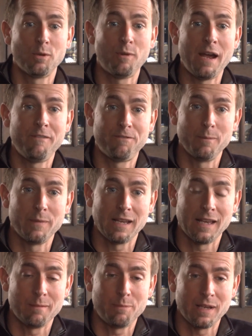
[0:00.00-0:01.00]
away from
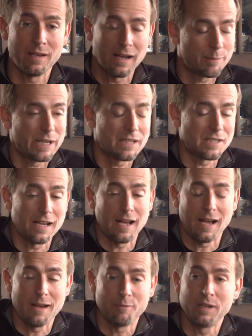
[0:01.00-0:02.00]
me, because
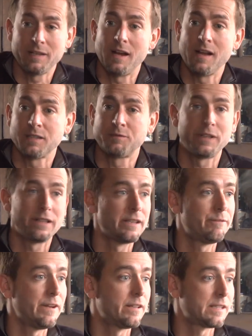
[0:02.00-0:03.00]
I really
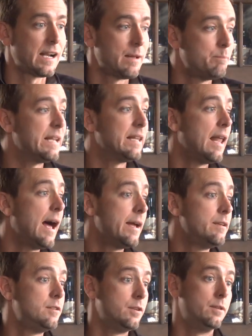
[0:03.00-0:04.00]
honestly felt that I'd been
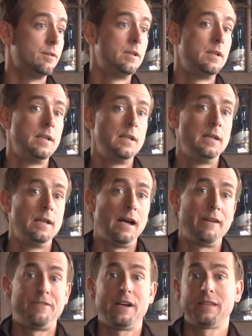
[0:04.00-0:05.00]
lied to.
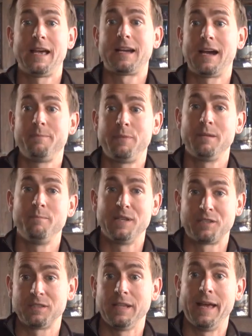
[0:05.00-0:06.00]
I felt like I'd been
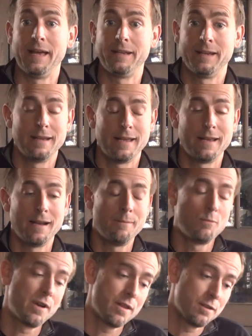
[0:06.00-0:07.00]
misled. And
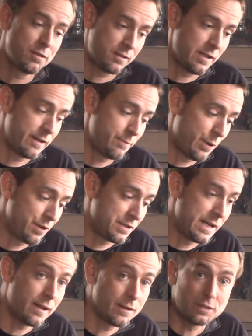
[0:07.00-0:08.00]
I'm one of those
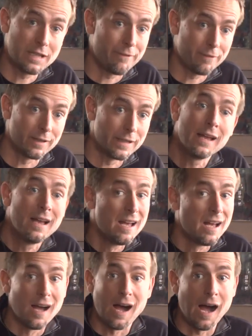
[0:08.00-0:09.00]
personalities, definitely.
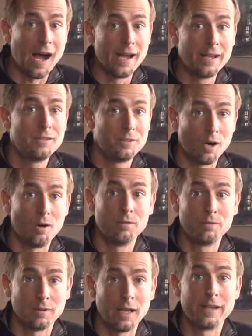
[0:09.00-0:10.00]
I
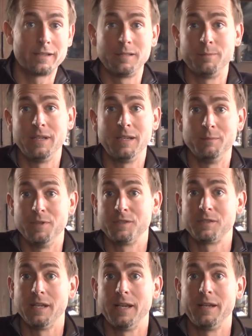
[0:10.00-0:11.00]
don't like to be
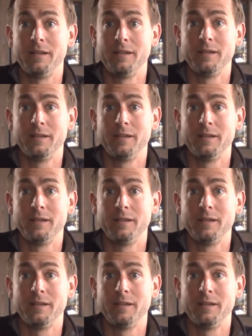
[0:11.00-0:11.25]
misled.